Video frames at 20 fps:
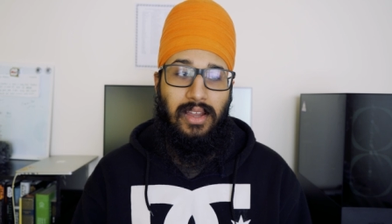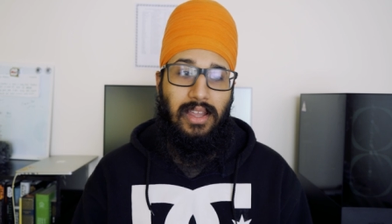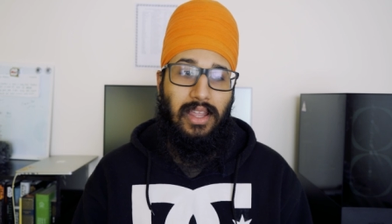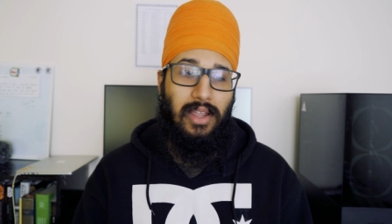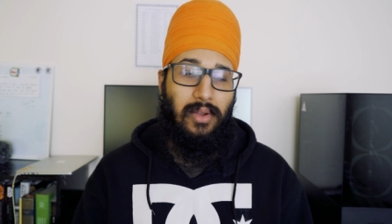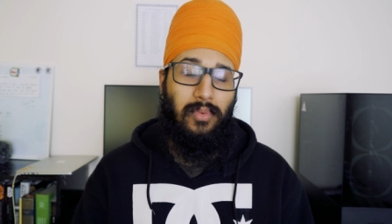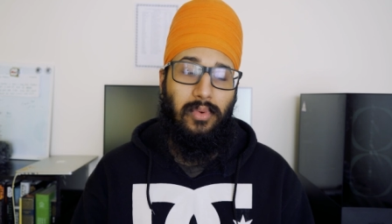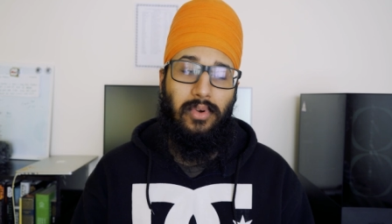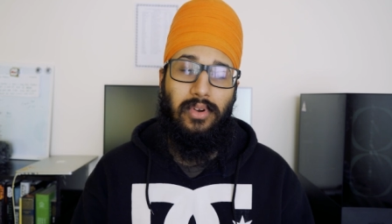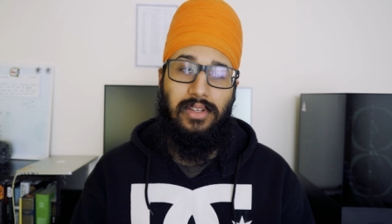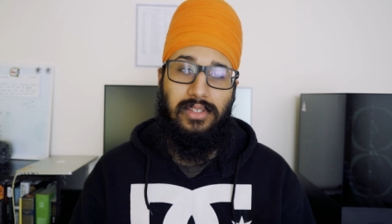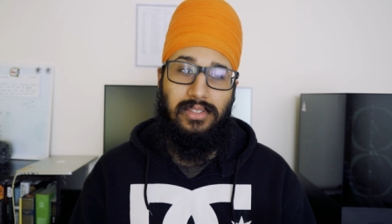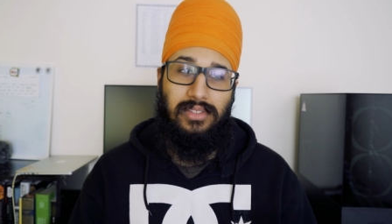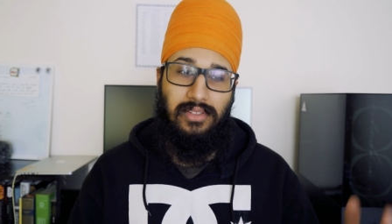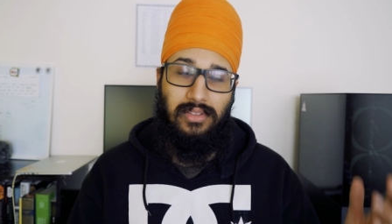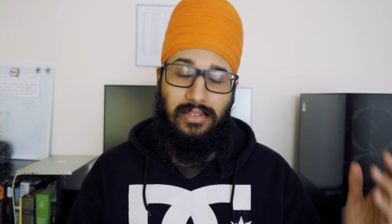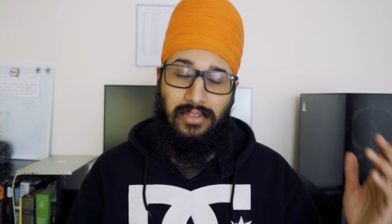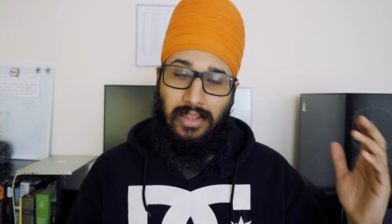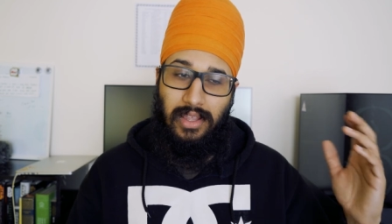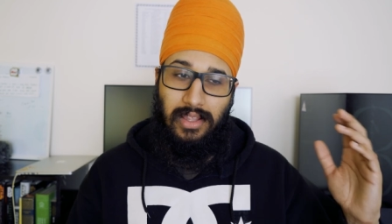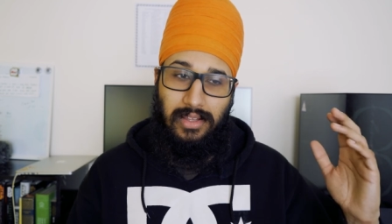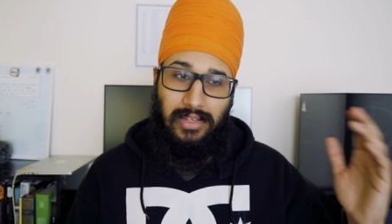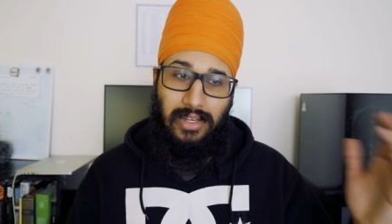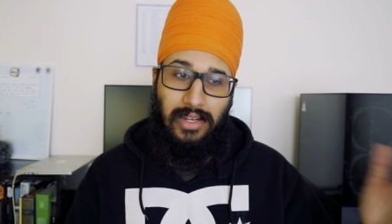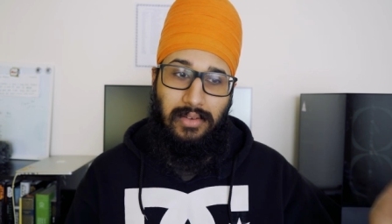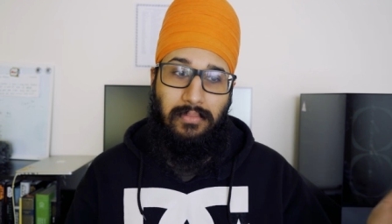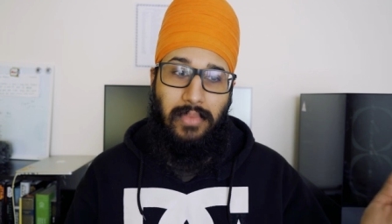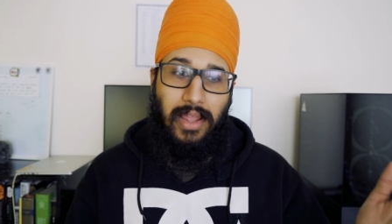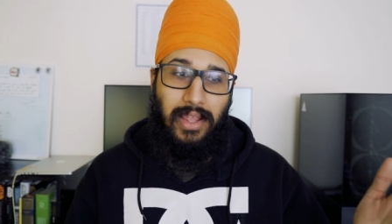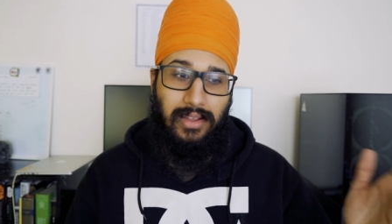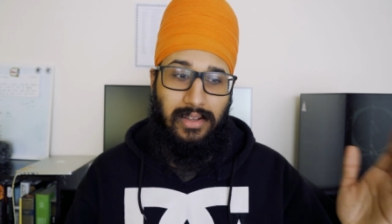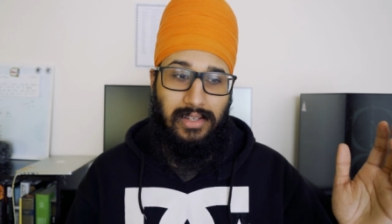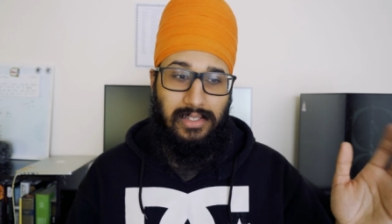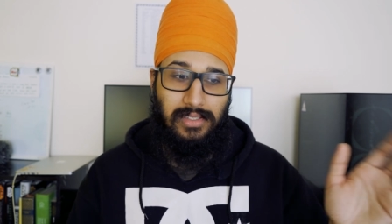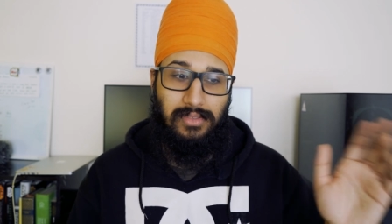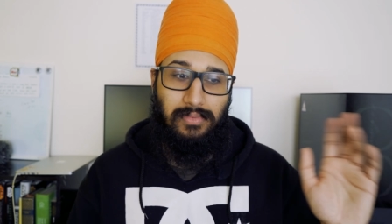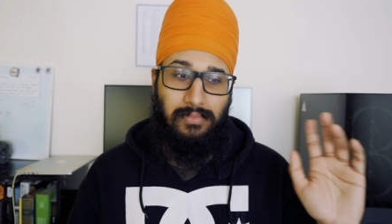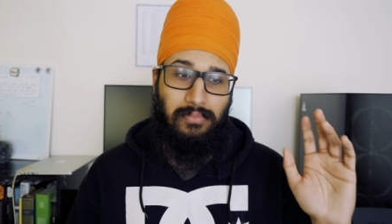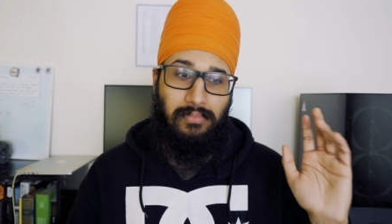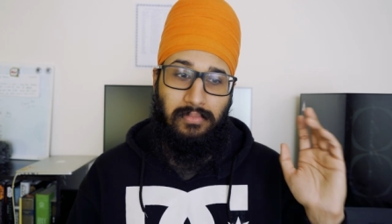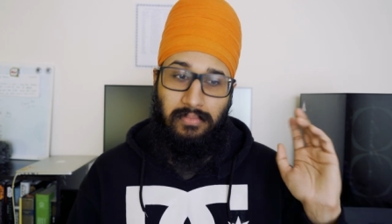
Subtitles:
They did make us,